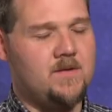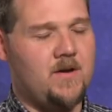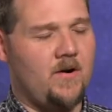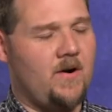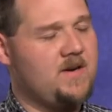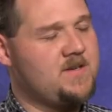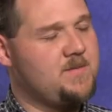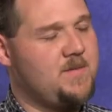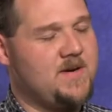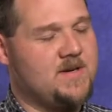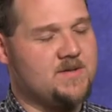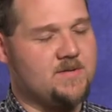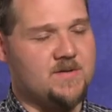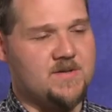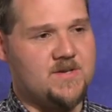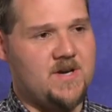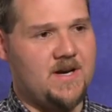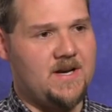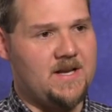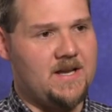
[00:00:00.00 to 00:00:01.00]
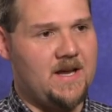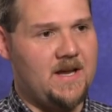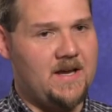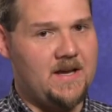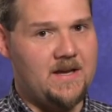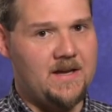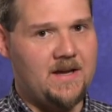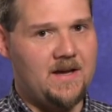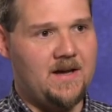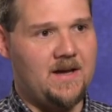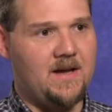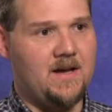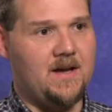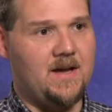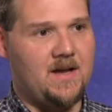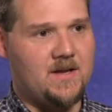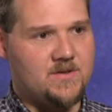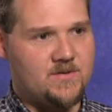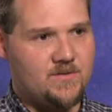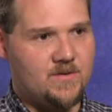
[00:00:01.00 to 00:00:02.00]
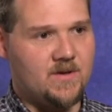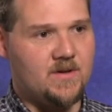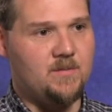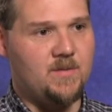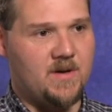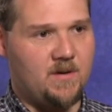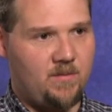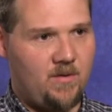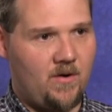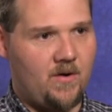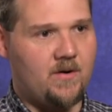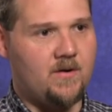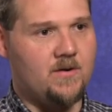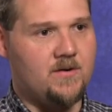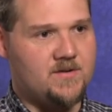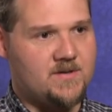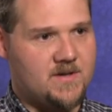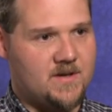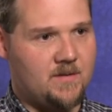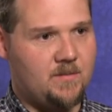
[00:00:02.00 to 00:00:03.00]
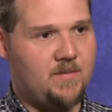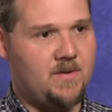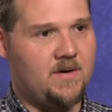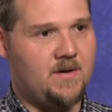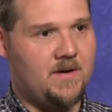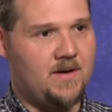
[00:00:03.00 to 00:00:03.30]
Our experience with JDA has really been a partnership.